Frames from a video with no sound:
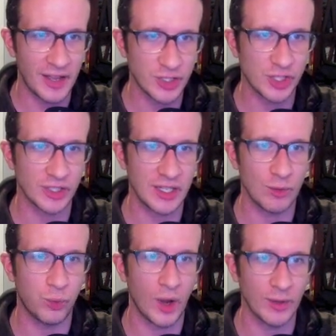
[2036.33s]

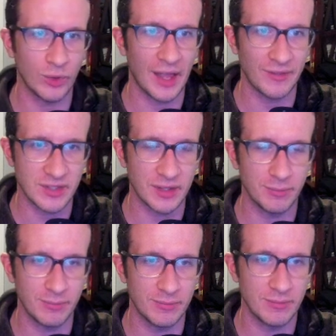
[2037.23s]
Eventually, white will have
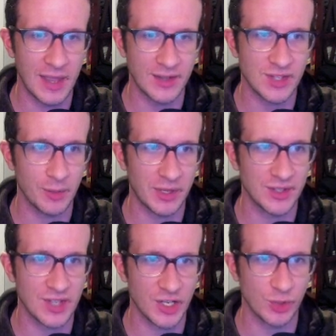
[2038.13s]
to make
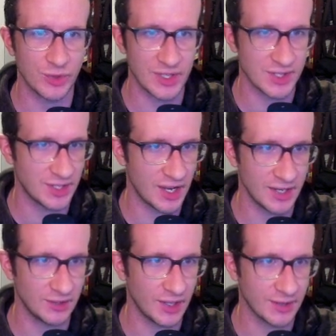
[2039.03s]
some concession with this
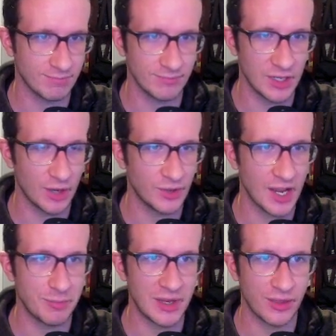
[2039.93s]
knight. Like, you
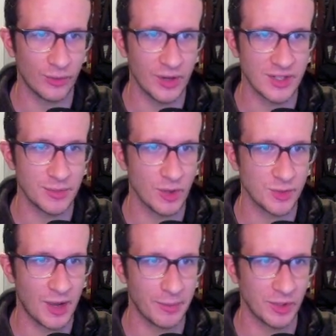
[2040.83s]
know, knight b3 is
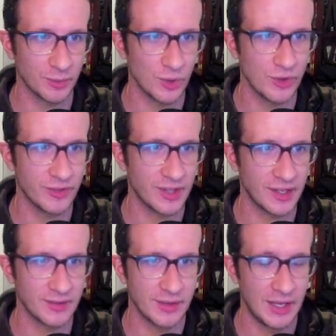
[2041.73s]
the most popular move, and